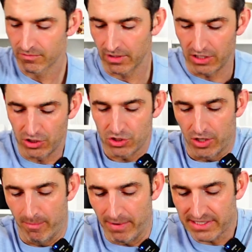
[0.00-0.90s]
I'm just gonna
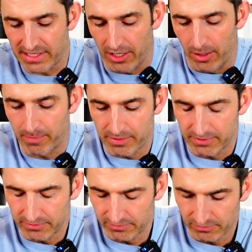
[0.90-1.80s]
mix that up
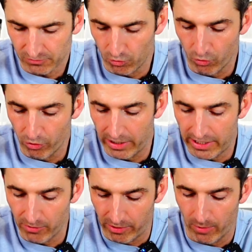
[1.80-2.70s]

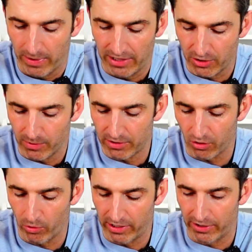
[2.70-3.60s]
really, really well. You want
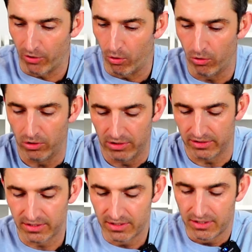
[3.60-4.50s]
oil on all
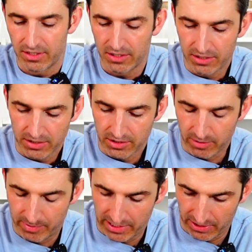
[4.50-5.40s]
the
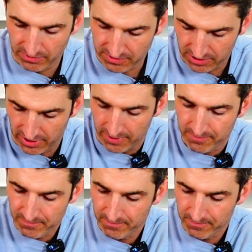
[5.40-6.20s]
potatoes, okay?